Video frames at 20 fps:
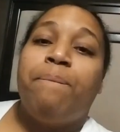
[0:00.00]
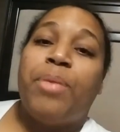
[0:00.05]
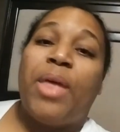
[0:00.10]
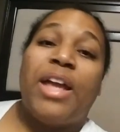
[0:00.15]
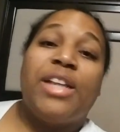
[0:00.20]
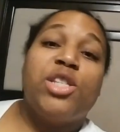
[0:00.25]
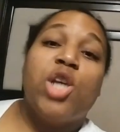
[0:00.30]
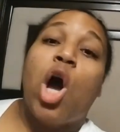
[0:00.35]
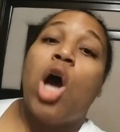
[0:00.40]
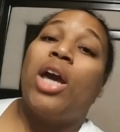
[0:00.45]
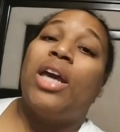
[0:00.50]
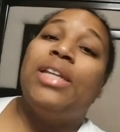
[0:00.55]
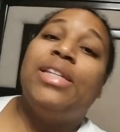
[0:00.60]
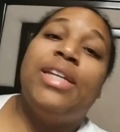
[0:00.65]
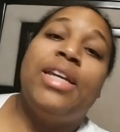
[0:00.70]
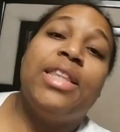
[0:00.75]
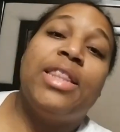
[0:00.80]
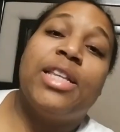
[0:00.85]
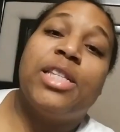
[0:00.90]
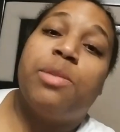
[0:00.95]
That donkey
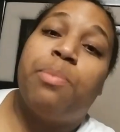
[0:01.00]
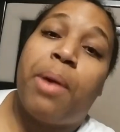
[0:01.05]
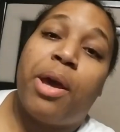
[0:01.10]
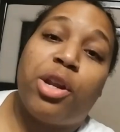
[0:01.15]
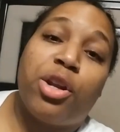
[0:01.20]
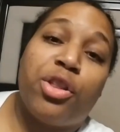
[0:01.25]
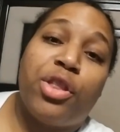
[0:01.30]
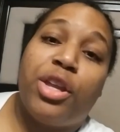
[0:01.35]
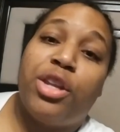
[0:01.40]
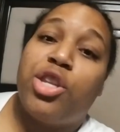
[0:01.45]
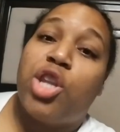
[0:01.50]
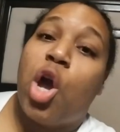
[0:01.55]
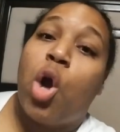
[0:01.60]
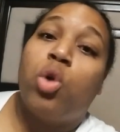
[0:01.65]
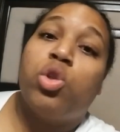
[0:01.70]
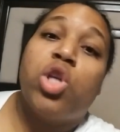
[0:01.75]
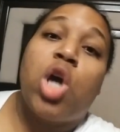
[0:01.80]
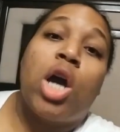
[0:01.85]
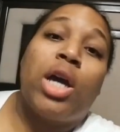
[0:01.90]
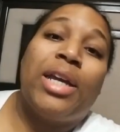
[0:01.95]
teeth is better than
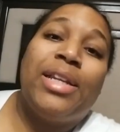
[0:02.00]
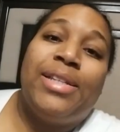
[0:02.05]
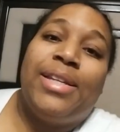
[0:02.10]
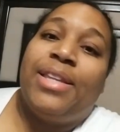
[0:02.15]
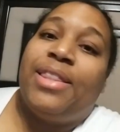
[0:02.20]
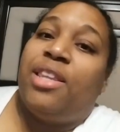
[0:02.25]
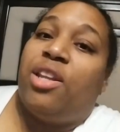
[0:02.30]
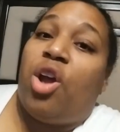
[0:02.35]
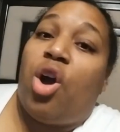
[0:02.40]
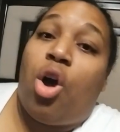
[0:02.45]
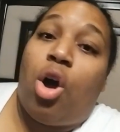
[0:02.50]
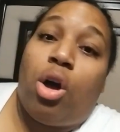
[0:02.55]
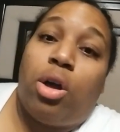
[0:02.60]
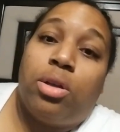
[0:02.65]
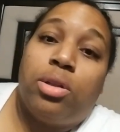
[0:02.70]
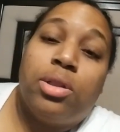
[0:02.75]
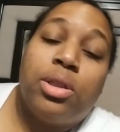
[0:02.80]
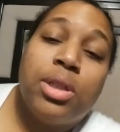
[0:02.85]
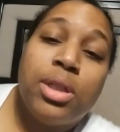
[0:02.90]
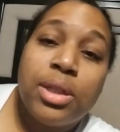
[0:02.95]
no donkey teeth at
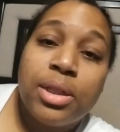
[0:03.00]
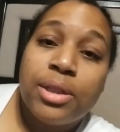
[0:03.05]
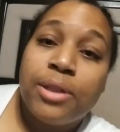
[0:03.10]
all.